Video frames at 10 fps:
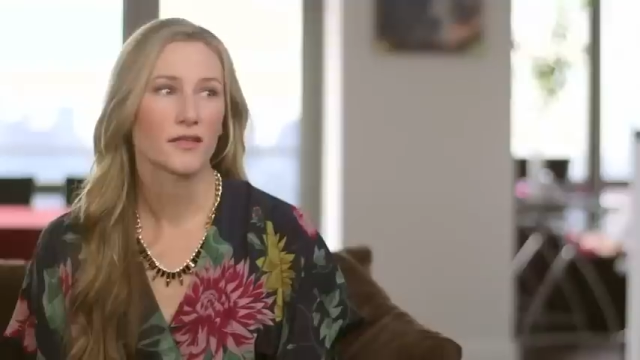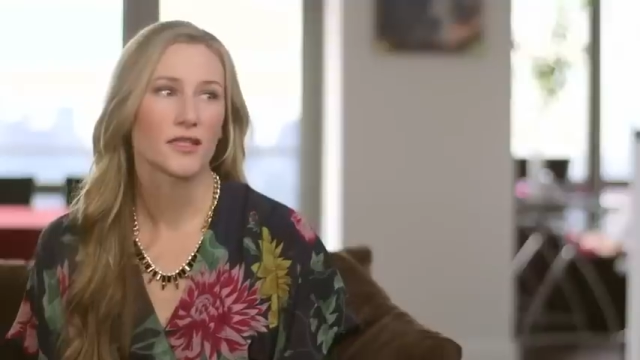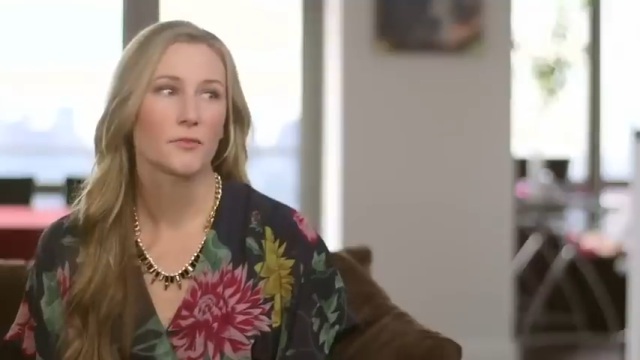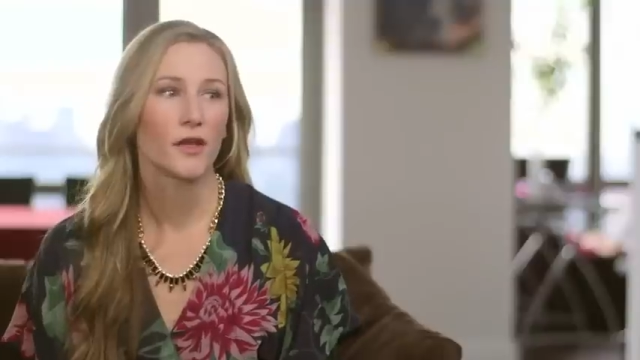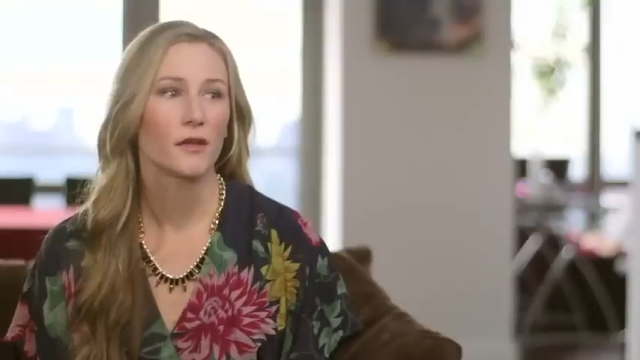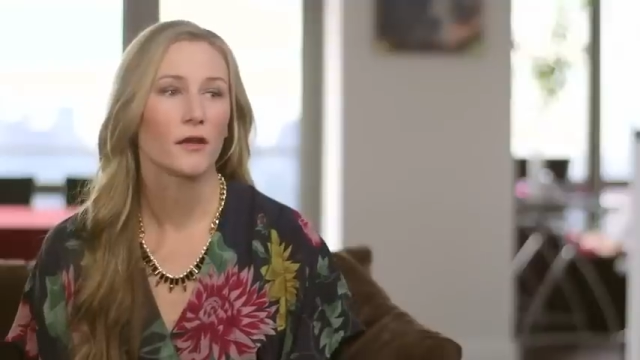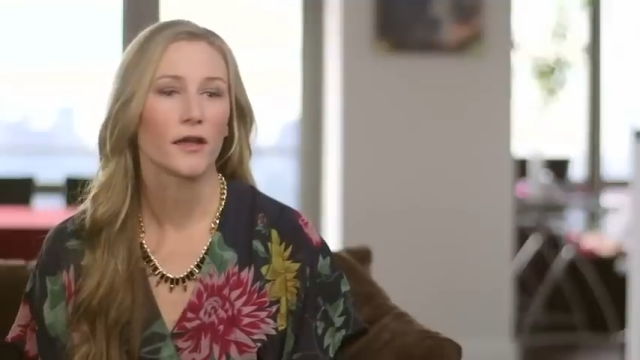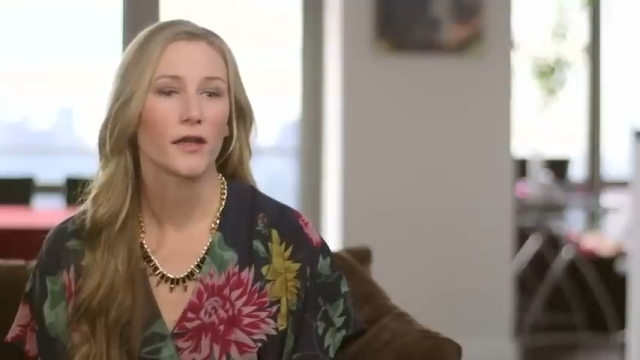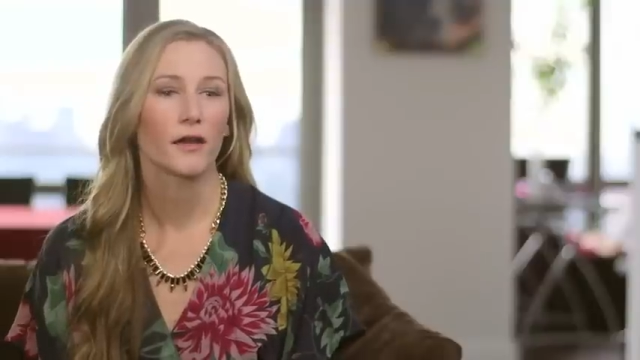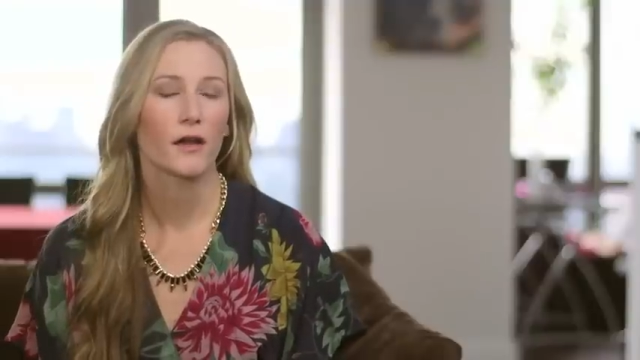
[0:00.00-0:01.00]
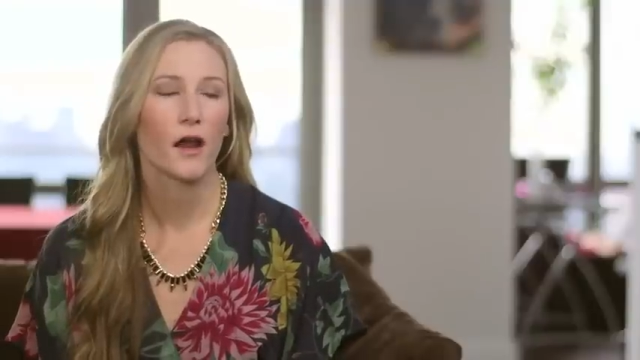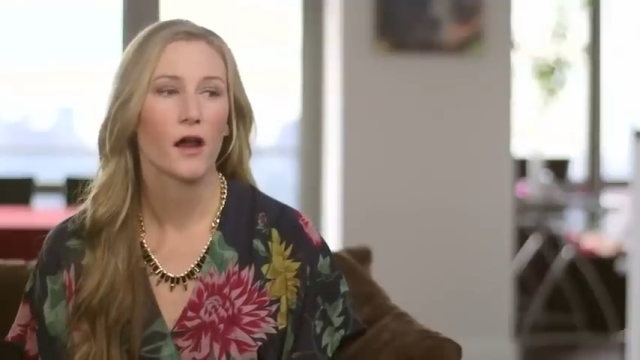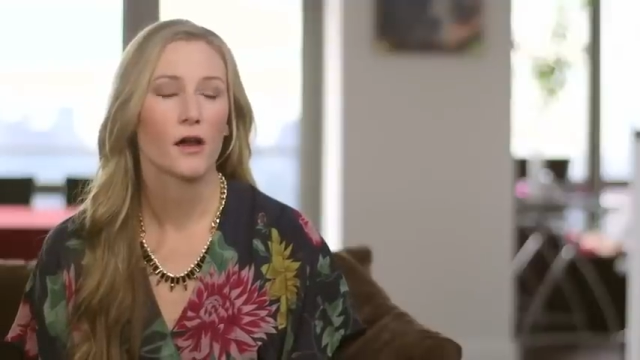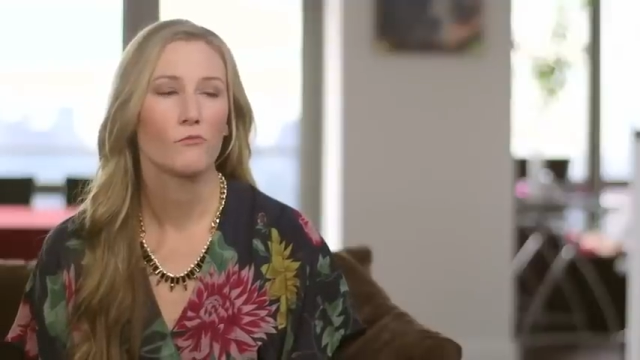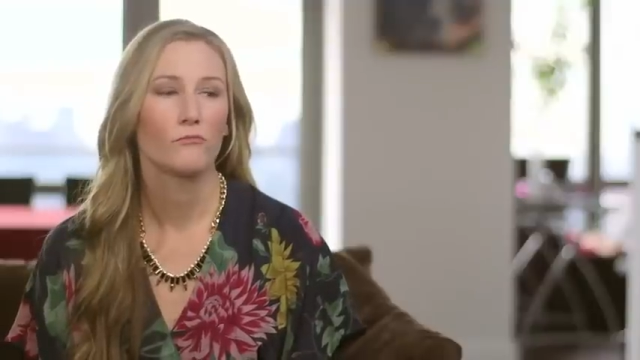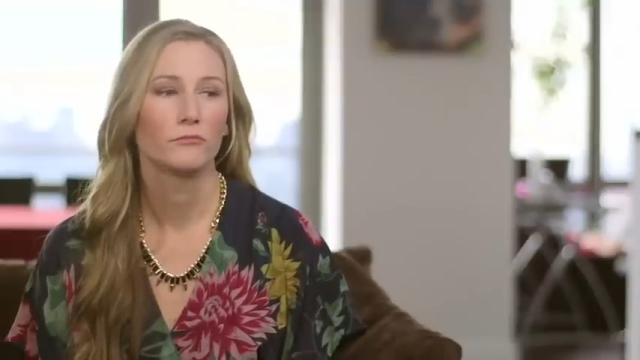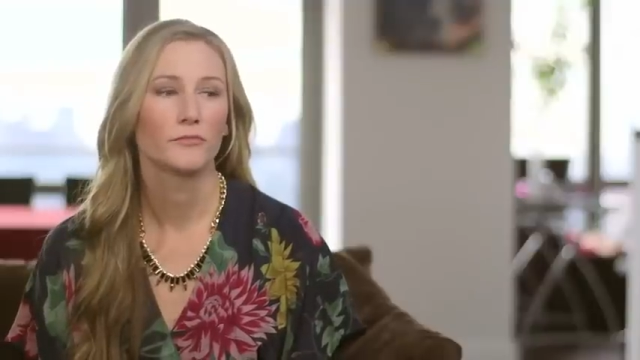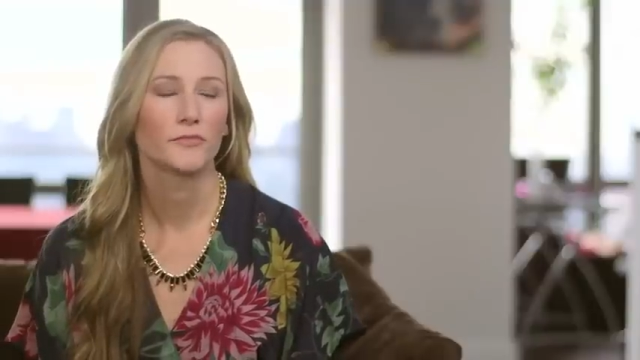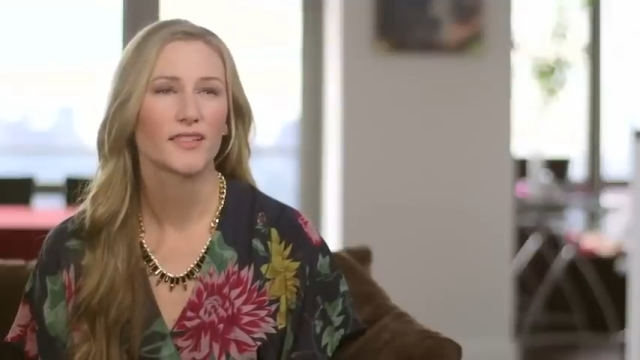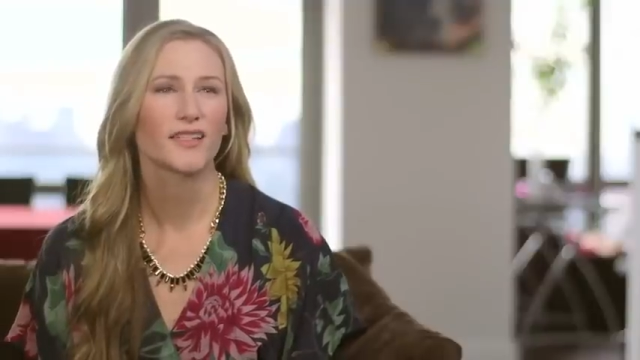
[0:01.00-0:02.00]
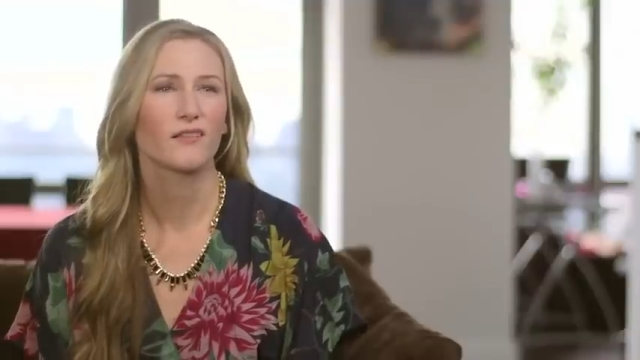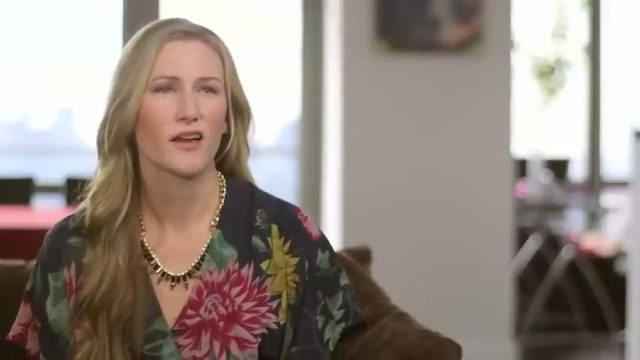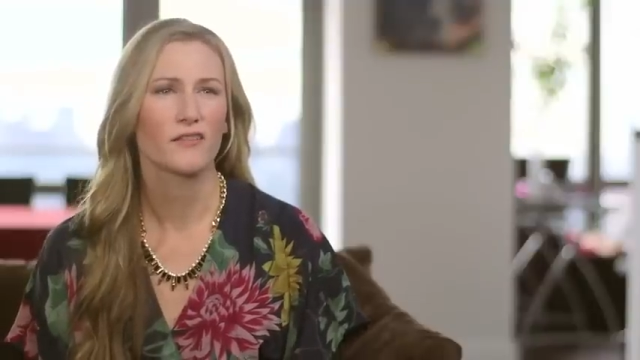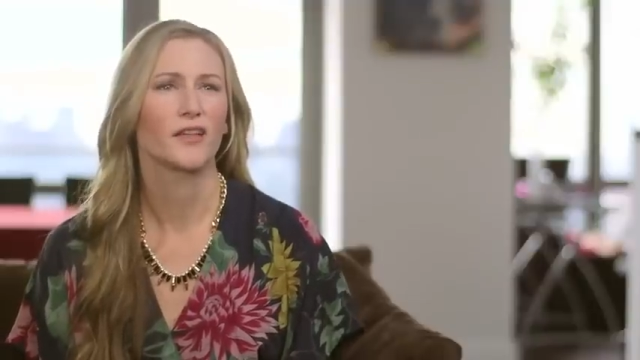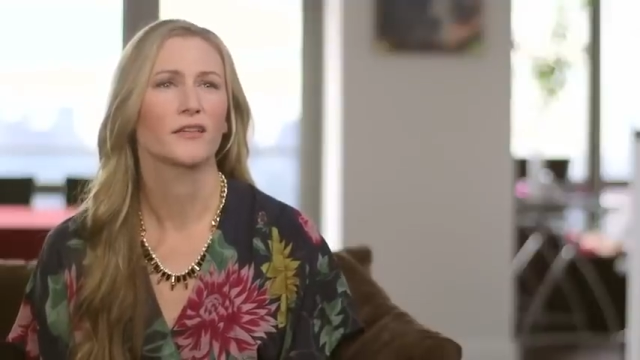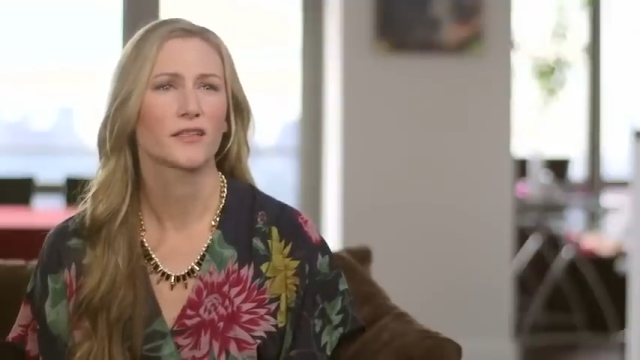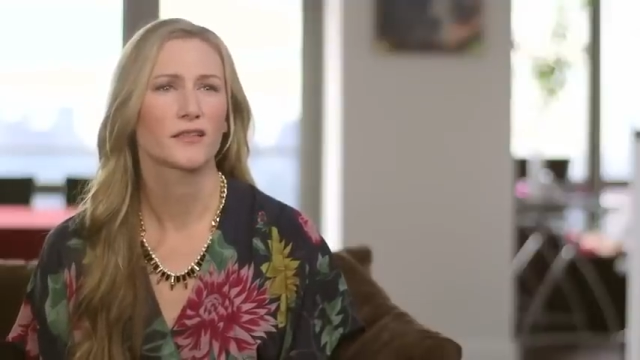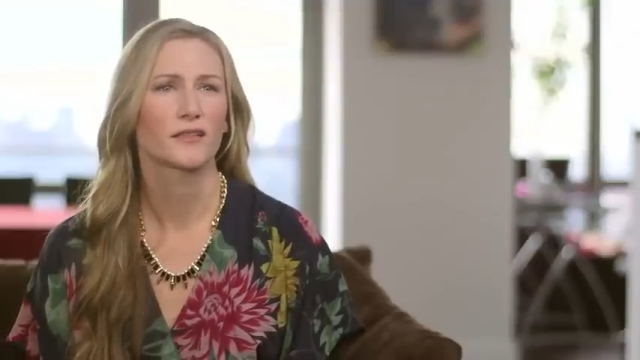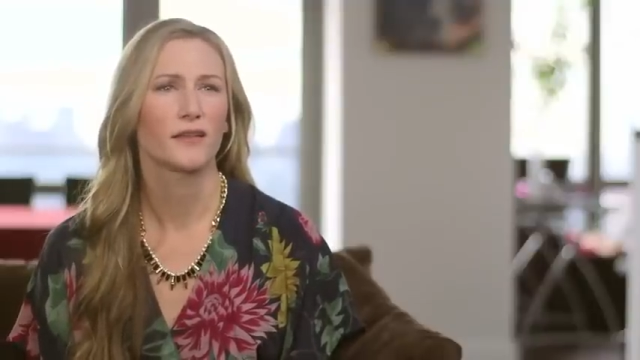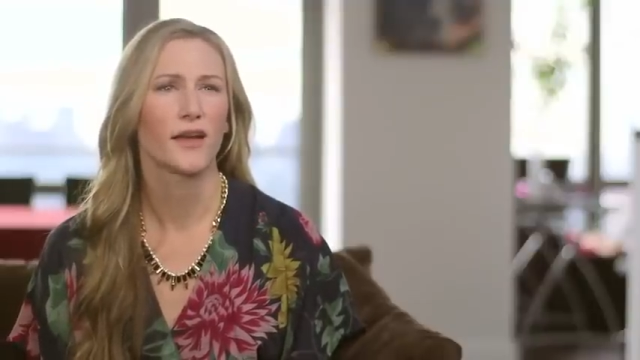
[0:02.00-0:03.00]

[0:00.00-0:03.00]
Since meeting Nadya, um, I'd say a lot of things